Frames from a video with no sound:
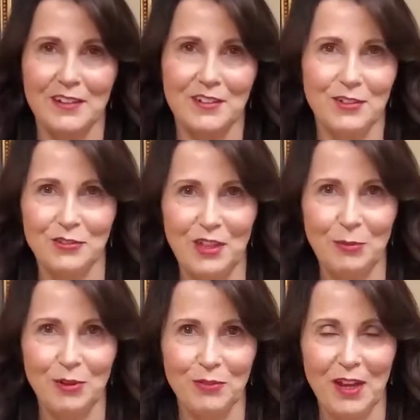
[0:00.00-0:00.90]
Naugatuck
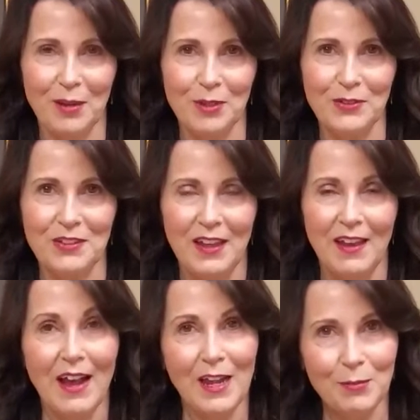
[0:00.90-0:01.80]
Chamber of Commerce,
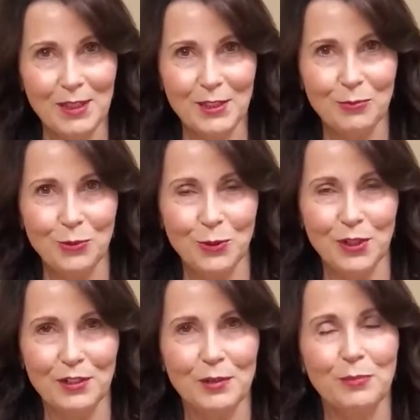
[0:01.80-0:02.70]
I'm Lynn
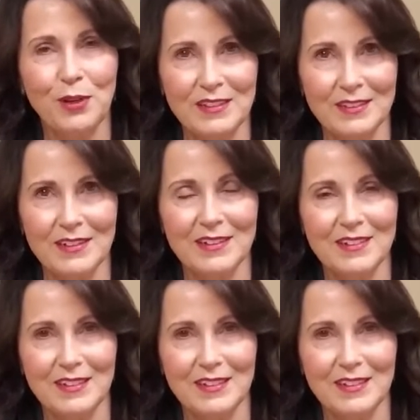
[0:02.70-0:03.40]
Ward, President and